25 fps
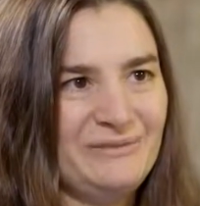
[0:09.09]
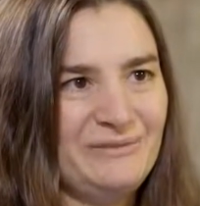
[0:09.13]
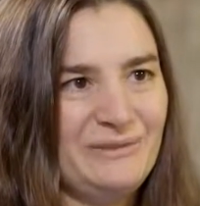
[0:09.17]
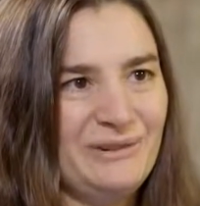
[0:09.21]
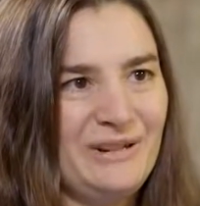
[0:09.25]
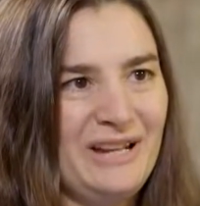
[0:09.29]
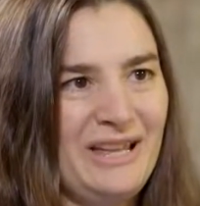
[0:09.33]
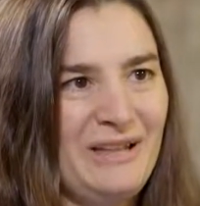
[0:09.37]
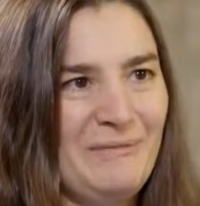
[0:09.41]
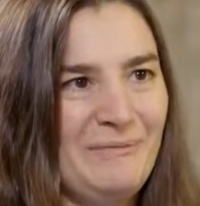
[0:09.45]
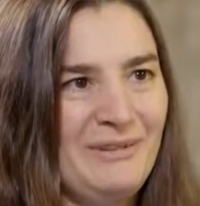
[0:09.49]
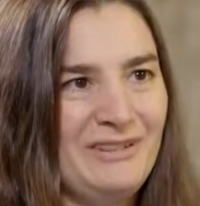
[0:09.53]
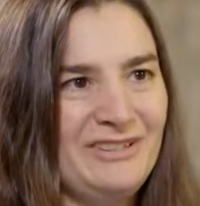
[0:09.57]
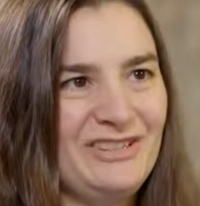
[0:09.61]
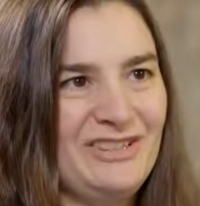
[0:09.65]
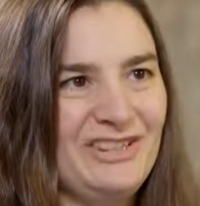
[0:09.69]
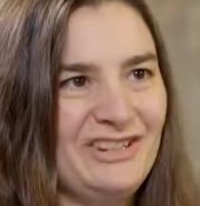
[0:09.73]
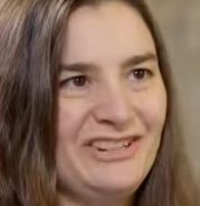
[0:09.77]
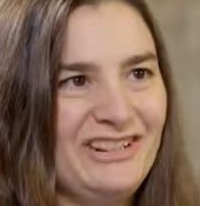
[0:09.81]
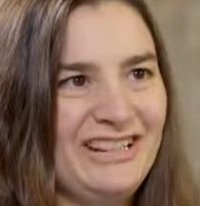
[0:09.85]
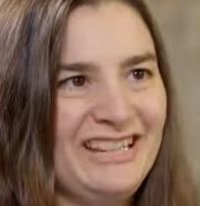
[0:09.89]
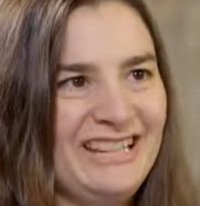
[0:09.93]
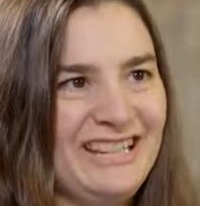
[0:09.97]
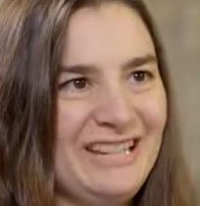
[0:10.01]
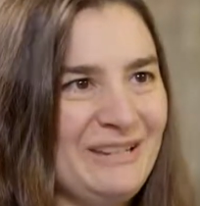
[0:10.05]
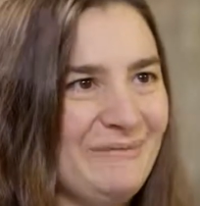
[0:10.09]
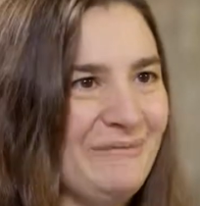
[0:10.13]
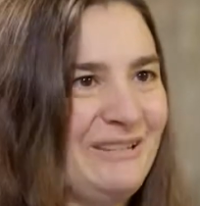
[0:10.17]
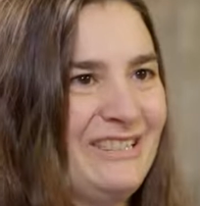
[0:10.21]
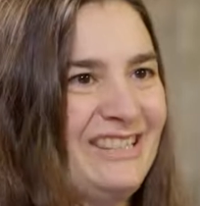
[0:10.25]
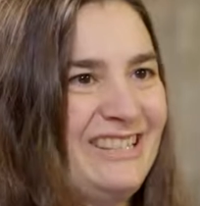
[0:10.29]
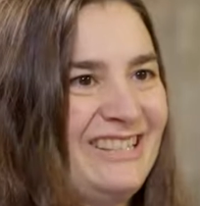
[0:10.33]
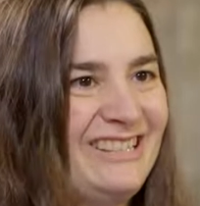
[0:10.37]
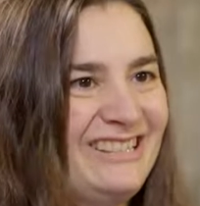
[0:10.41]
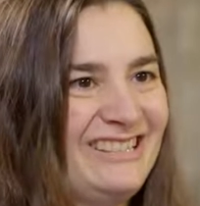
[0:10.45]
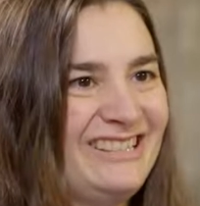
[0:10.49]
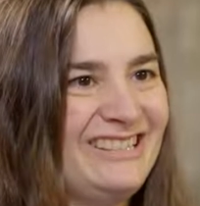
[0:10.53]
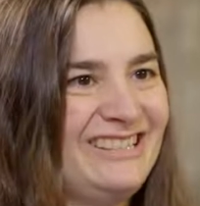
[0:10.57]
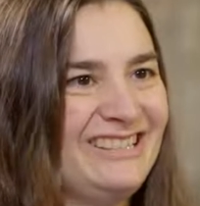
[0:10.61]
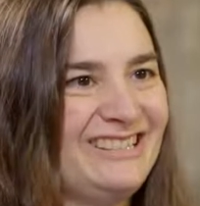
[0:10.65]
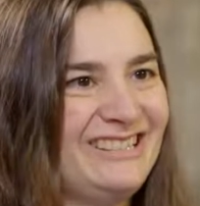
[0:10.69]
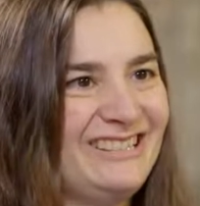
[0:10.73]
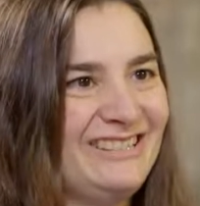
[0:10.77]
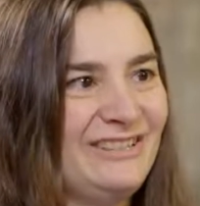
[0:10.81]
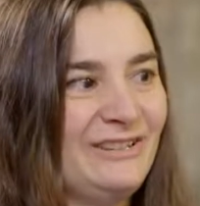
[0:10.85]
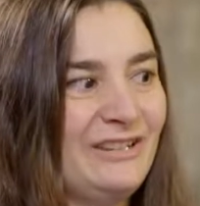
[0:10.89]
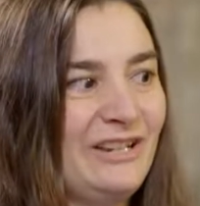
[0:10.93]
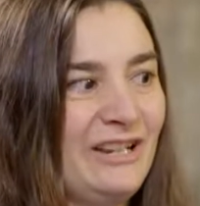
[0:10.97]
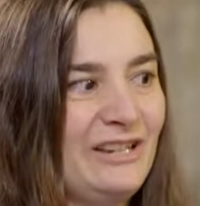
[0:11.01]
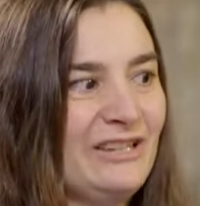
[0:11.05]
Forget about generating images. You
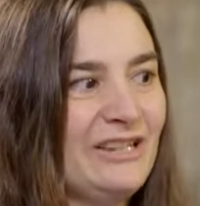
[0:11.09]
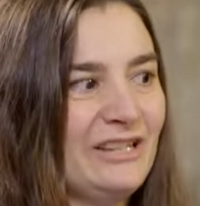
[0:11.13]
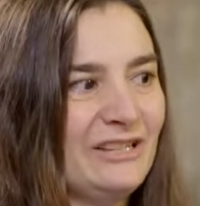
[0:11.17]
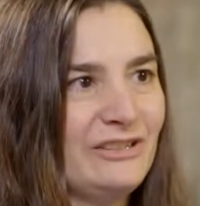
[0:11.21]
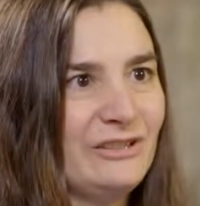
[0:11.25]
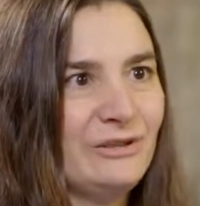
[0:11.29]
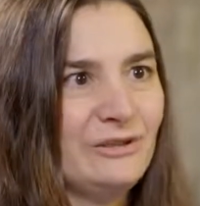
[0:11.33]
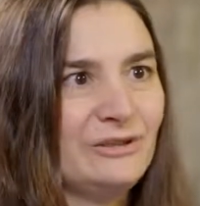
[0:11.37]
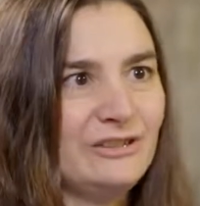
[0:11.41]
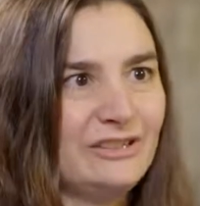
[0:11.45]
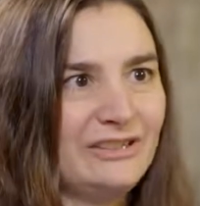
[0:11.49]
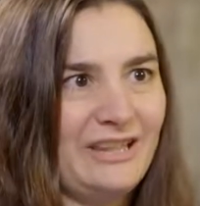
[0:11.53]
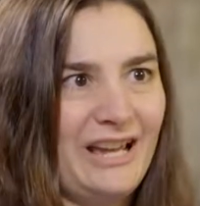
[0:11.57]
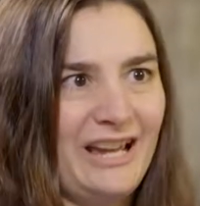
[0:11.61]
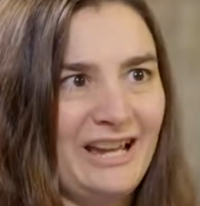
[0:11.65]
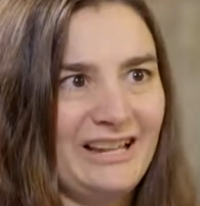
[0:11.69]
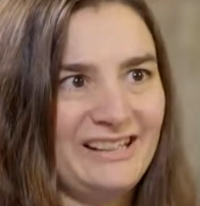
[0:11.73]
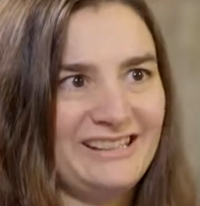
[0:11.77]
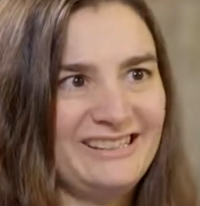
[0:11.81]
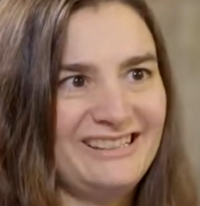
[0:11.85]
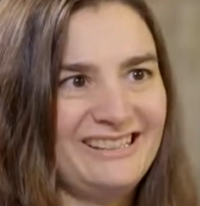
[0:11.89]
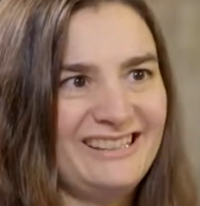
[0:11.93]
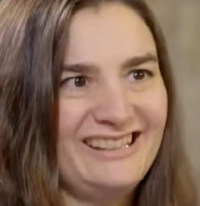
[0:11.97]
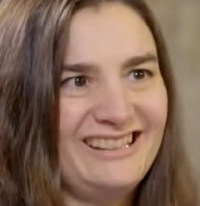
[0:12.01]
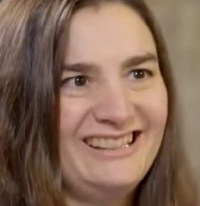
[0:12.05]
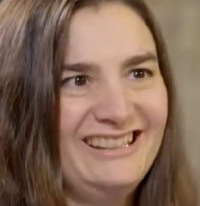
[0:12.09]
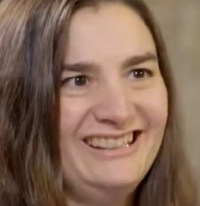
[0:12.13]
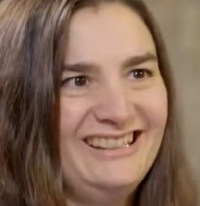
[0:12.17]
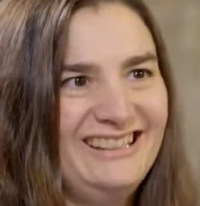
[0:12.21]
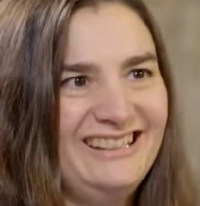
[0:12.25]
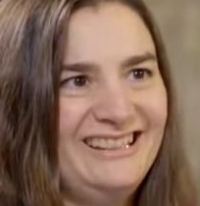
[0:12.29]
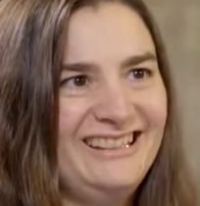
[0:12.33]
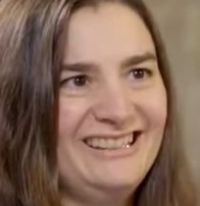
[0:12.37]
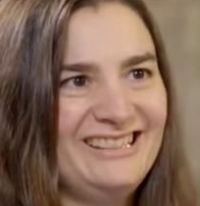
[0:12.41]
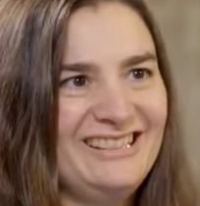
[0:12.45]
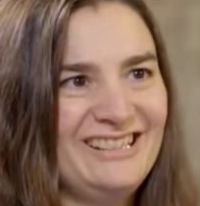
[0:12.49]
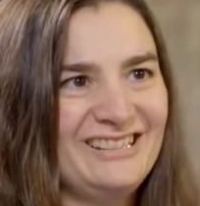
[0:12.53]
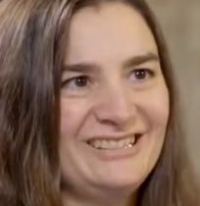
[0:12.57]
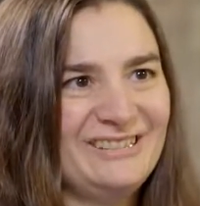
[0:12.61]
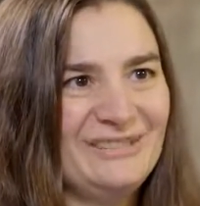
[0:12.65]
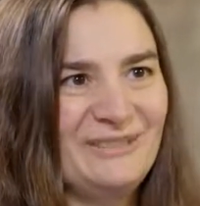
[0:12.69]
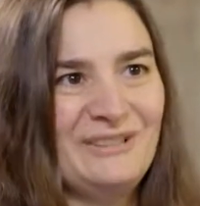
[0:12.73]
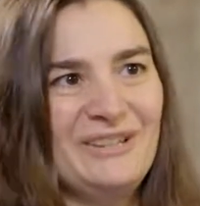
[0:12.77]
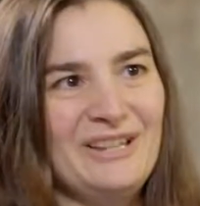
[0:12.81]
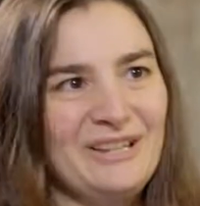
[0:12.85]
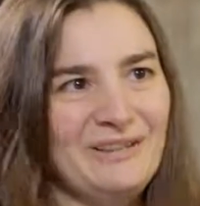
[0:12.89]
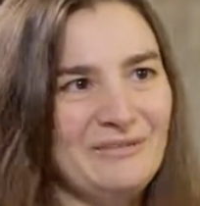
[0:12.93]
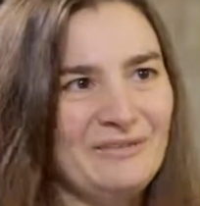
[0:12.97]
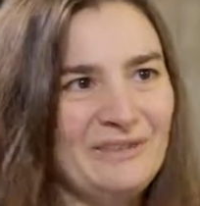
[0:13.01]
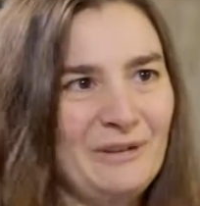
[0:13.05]
can just use text and just
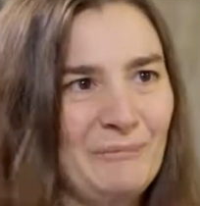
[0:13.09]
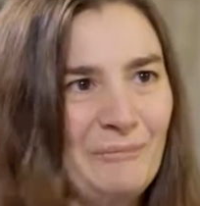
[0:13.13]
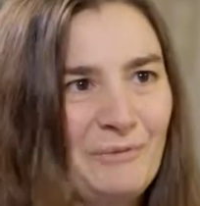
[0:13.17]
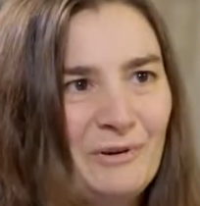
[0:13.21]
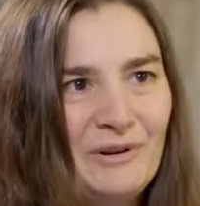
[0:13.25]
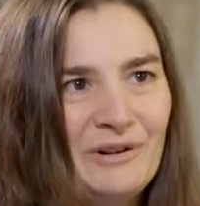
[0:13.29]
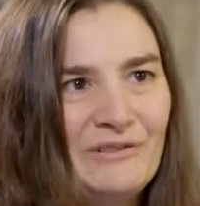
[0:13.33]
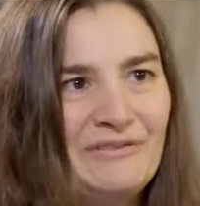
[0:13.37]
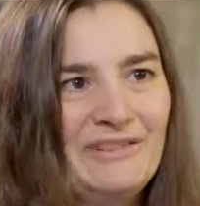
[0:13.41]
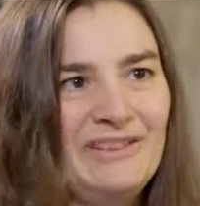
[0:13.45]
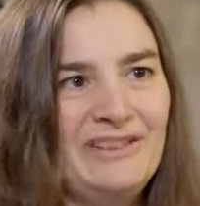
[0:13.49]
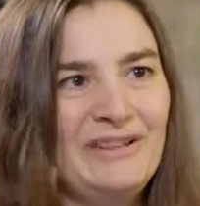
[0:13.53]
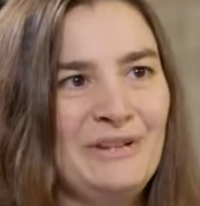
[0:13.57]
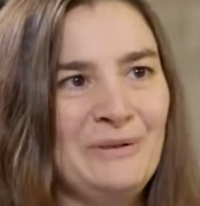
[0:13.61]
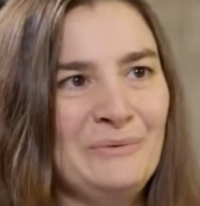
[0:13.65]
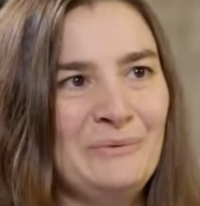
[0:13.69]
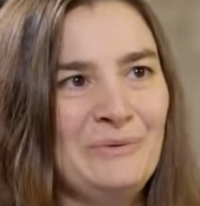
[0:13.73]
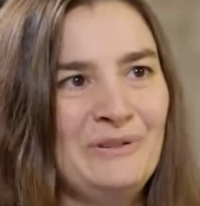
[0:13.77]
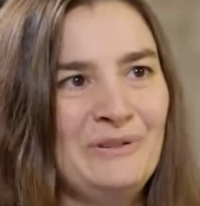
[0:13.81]
load the typography that you